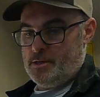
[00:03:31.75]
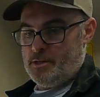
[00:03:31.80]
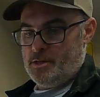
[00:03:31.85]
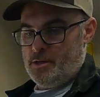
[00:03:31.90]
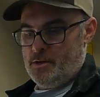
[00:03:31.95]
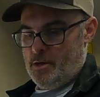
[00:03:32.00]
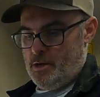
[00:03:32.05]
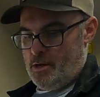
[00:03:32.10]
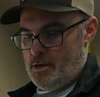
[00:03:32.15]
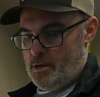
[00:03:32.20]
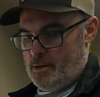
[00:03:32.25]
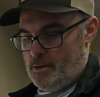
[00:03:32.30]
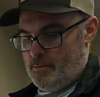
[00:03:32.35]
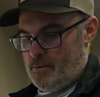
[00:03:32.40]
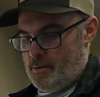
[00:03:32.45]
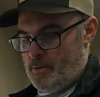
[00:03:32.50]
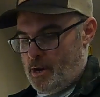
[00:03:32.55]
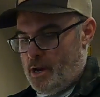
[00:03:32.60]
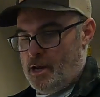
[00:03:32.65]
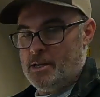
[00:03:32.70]
See,
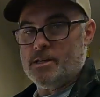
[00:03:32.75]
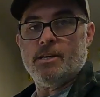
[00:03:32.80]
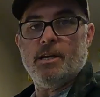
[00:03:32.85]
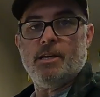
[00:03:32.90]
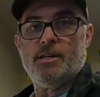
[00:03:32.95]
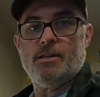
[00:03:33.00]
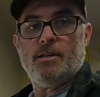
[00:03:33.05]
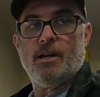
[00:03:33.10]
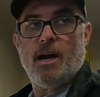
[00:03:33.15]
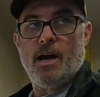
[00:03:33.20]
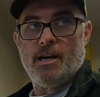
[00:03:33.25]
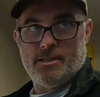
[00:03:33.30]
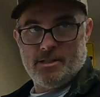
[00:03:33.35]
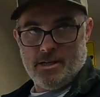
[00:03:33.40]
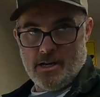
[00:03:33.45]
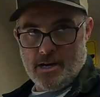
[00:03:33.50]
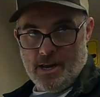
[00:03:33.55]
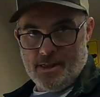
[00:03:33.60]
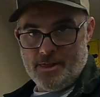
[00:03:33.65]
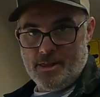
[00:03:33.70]
I said
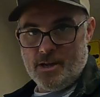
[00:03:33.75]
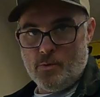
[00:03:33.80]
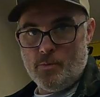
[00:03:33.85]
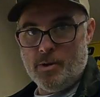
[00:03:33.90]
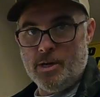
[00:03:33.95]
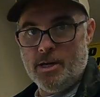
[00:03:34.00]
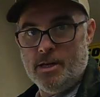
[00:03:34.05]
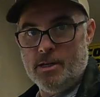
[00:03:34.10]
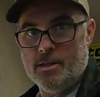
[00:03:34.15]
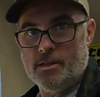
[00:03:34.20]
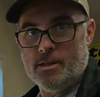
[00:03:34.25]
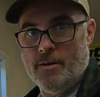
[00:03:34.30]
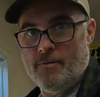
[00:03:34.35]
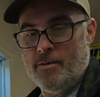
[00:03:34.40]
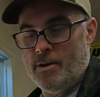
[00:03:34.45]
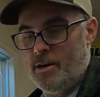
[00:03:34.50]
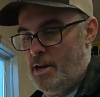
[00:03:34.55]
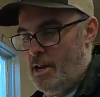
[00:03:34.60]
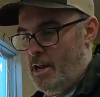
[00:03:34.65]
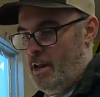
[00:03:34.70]
I think we need
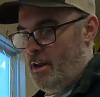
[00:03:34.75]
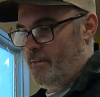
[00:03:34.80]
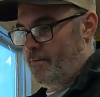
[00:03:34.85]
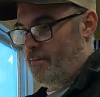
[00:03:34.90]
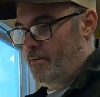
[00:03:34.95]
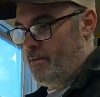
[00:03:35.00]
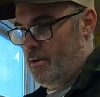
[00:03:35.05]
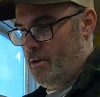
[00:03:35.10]
7.5.